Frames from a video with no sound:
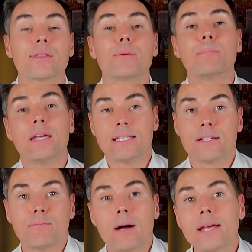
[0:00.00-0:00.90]
the peace
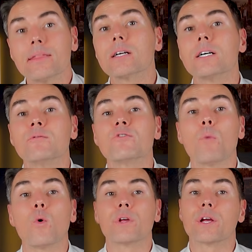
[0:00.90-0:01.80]
of mind that comes from
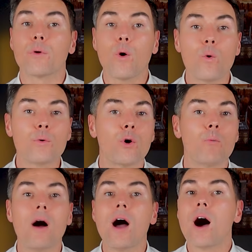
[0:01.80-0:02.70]
owning her own
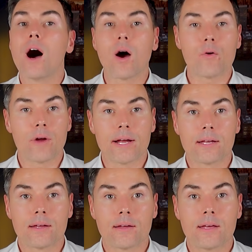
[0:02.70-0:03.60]
home outright.